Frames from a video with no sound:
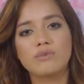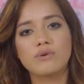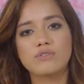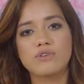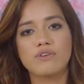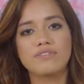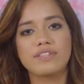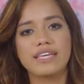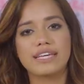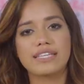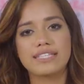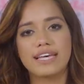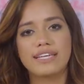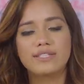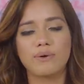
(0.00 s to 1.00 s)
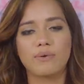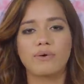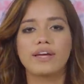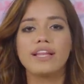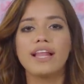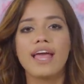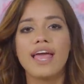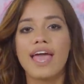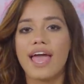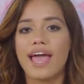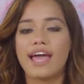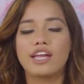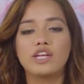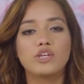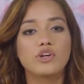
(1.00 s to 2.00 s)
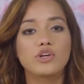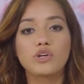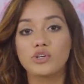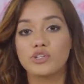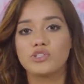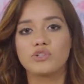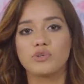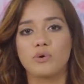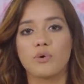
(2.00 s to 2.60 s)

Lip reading: soaks off the excess oil, and you're good to